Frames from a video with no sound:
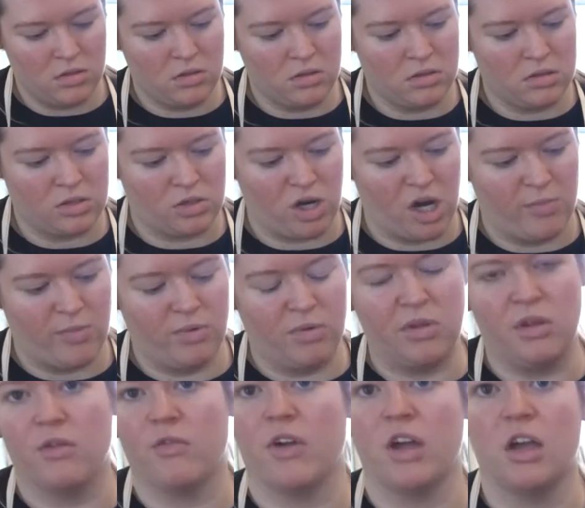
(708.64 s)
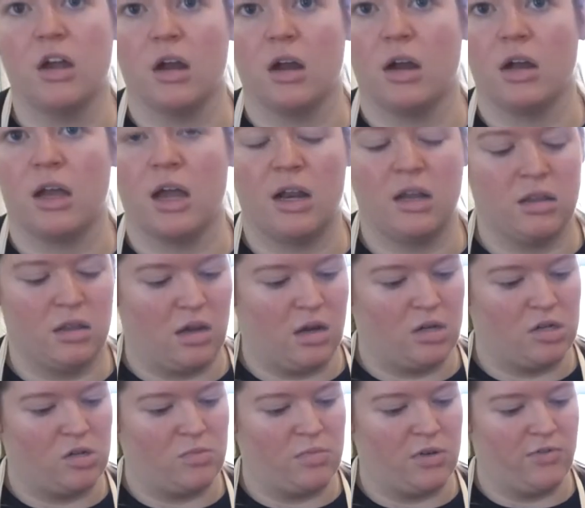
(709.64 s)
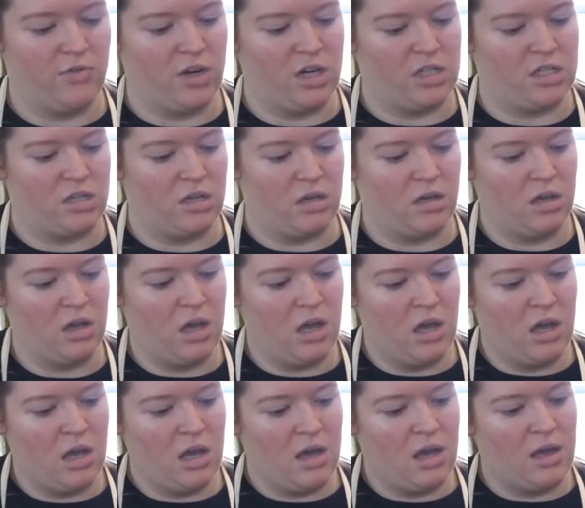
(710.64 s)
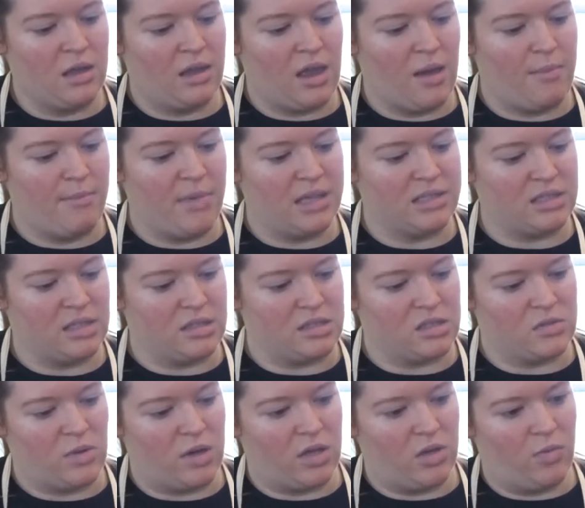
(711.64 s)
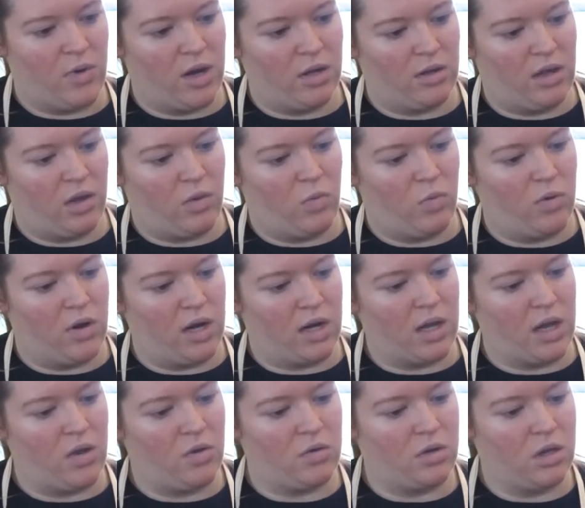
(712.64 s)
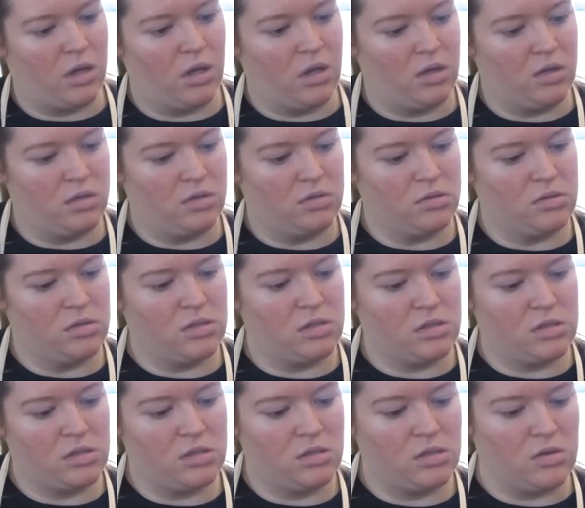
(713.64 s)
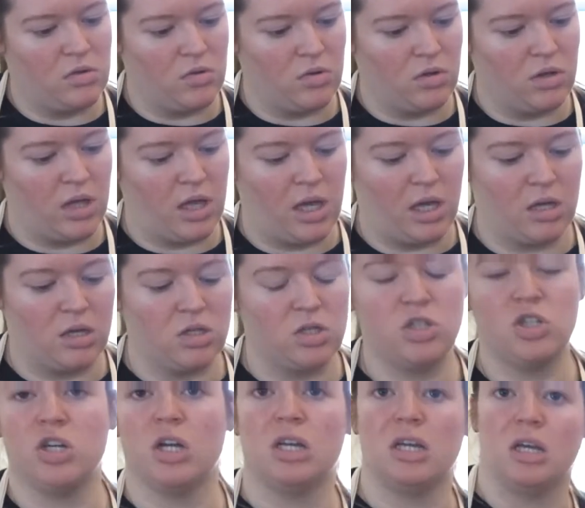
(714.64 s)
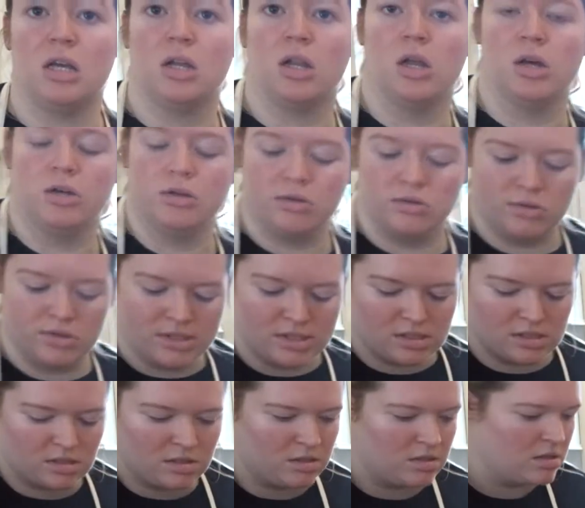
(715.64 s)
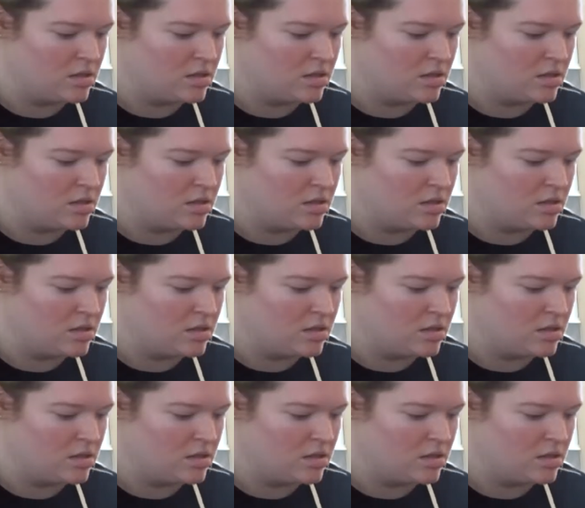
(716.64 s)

Scrape it with your finger. Get in there. Don't be afraid to get messy. This is why you wear like workout clothes or like shitty clothes.